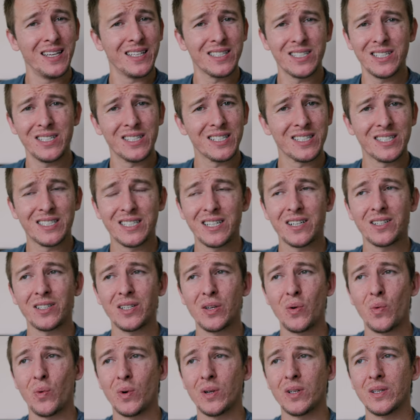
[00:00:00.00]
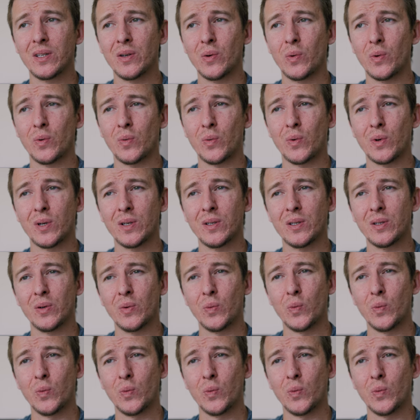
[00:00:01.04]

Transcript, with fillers: isn't necessarily one of the one of the